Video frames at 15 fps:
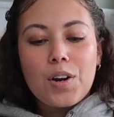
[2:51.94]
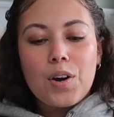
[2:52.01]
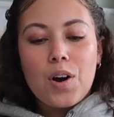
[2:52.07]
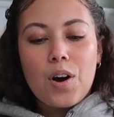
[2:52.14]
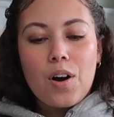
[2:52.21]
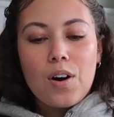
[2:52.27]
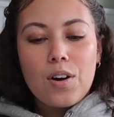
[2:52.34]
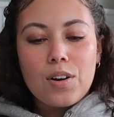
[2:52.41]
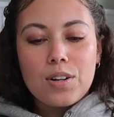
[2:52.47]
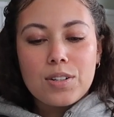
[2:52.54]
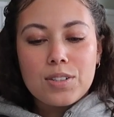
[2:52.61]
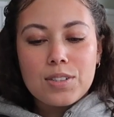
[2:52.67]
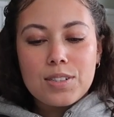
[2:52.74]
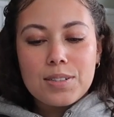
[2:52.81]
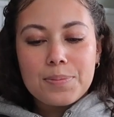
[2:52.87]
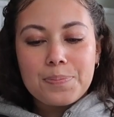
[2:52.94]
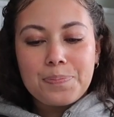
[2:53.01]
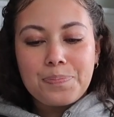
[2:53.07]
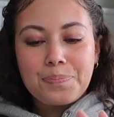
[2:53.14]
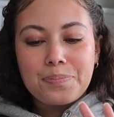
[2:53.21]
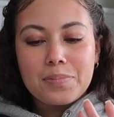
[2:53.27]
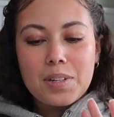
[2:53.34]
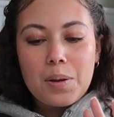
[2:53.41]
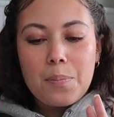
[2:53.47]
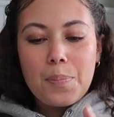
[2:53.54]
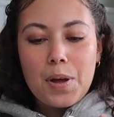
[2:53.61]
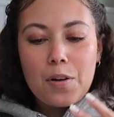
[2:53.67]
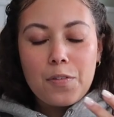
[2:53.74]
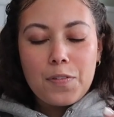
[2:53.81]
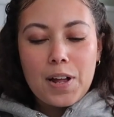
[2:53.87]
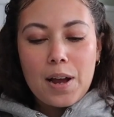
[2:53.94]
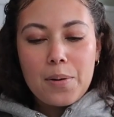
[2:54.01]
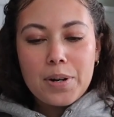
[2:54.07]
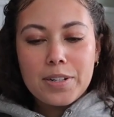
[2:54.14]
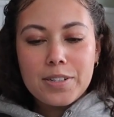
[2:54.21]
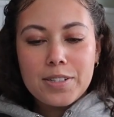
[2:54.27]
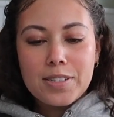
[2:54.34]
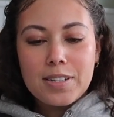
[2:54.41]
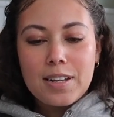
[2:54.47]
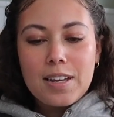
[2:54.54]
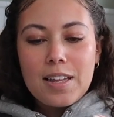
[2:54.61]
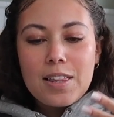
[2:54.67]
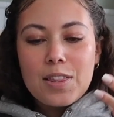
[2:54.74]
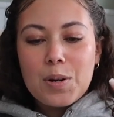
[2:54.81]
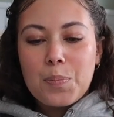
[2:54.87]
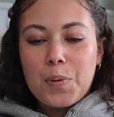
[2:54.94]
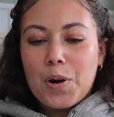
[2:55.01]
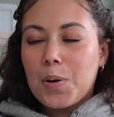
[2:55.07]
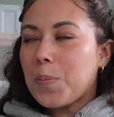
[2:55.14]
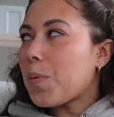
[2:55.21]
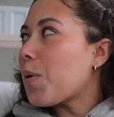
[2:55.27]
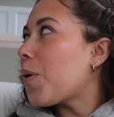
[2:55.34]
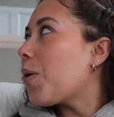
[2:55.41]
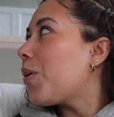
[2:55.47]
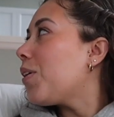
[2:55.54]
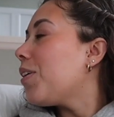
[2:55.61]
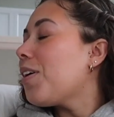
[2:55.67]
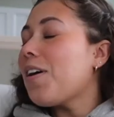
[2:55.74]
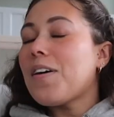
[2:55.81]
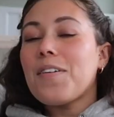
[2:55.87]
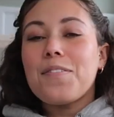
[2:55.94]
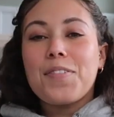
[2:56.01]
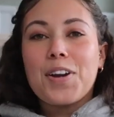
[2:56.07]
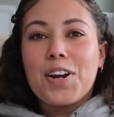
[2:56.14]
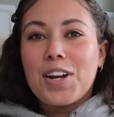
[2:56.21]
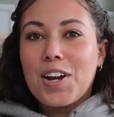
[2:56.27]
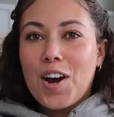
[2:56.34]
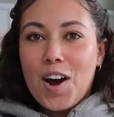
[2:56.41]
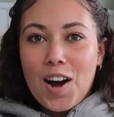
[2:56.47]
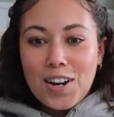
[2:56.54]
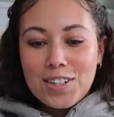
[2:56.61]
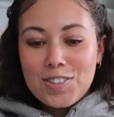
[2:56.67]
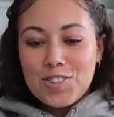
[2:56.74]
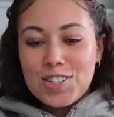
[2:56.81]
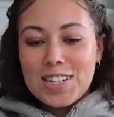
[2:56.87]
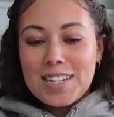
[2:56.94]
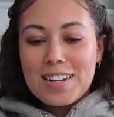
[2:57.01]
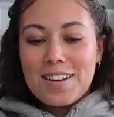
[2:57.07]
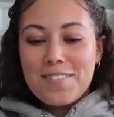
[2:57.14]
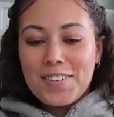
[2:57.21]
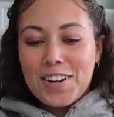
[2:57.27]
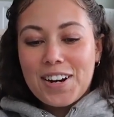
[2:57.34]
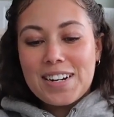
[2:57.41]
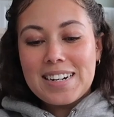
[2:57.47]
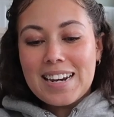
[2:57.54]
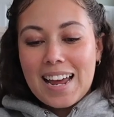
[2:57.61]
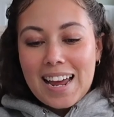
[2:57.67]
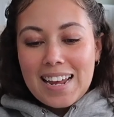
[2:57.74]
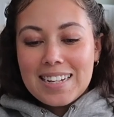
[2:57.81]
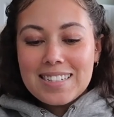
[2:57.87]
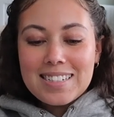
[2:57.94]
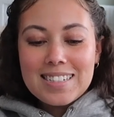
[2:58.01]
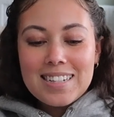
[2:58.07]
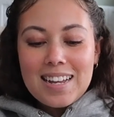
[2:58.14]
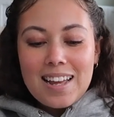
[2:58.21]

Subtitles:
called bellflowers. They're purple, very cottagey, very nice.